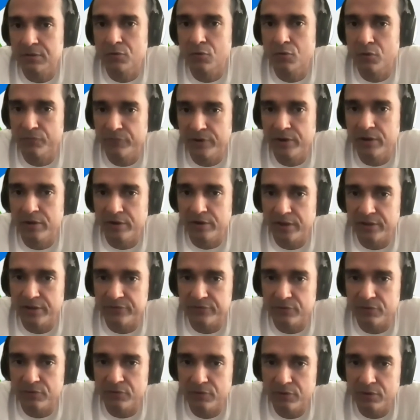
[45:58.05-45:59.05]
go win a
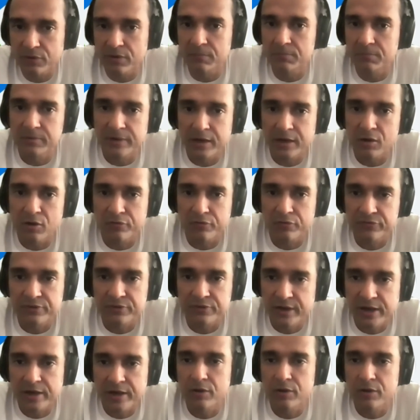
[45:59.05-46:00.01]
race. You know, a dead horse is a